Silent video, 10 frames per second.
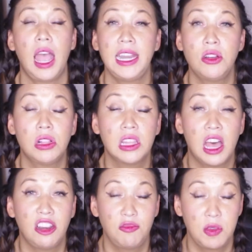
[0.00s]
I know a
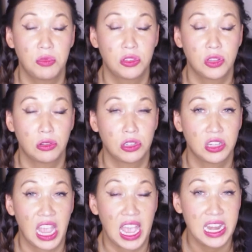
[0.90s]
lot of people don't
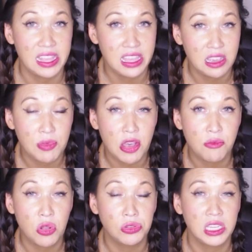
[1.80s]
learn anything
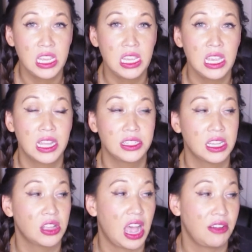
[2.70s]
about molting
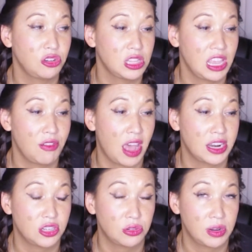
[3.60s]
until after they've
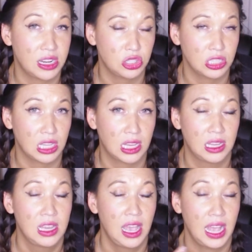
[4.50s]
had a tarantula
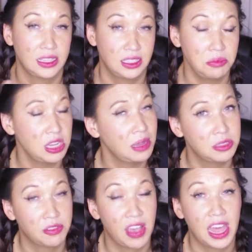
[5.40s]
and
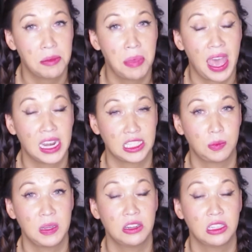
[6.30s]
sometimes have had a bad
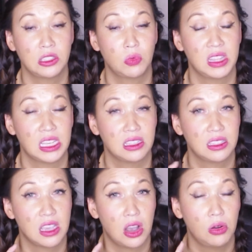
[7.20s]
experience with it,
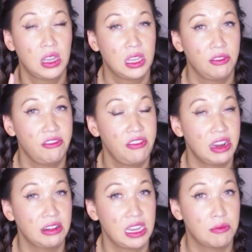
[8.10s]
so
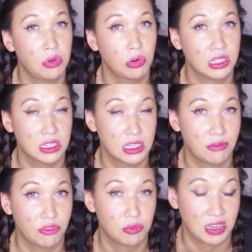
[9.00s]
very important
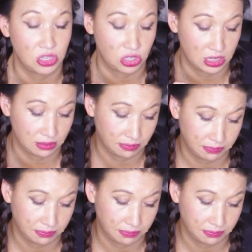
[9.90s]
information.